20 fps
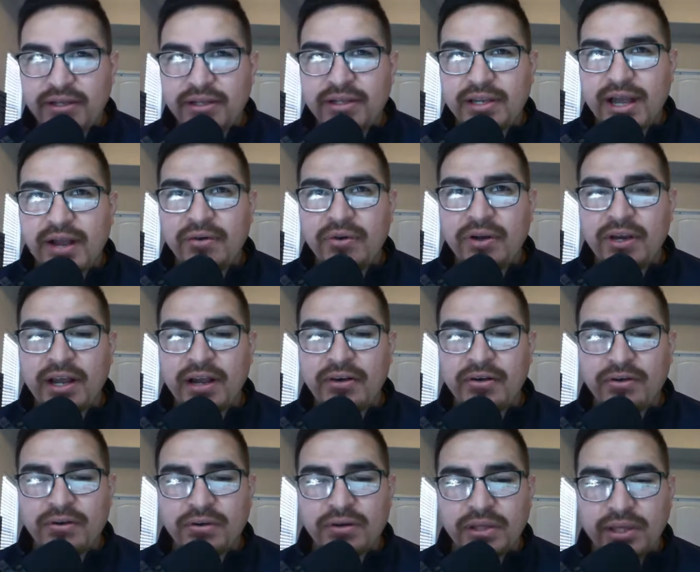Down and
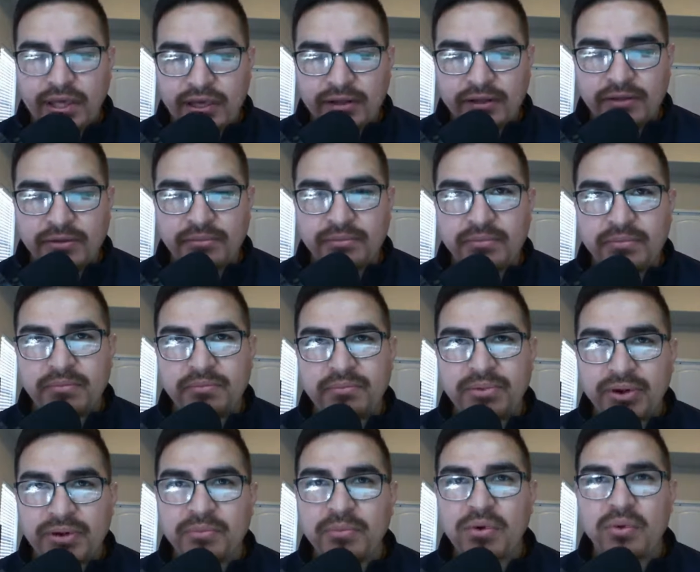out, kill them,
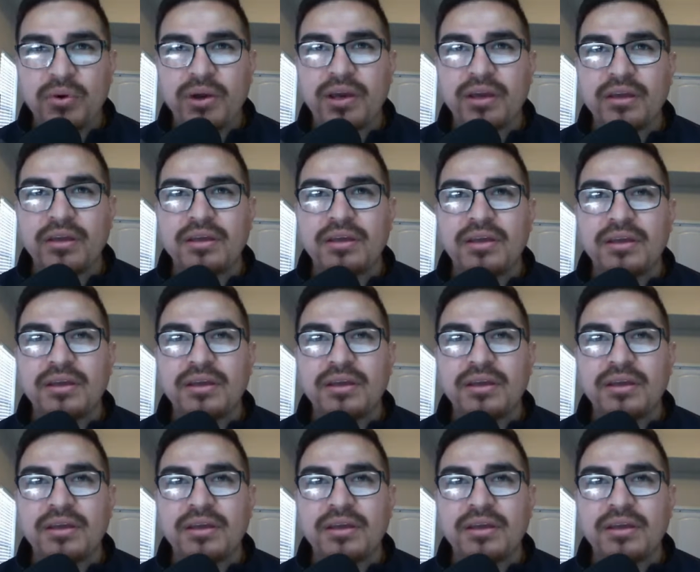put them away.